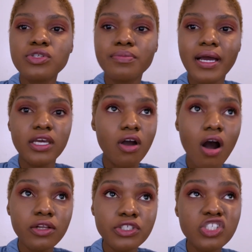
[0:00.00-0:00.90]
to my
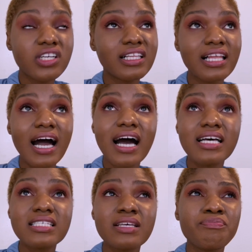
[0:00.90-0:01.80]
ecology
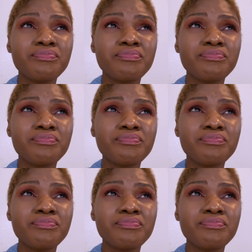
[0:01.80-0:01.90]
class,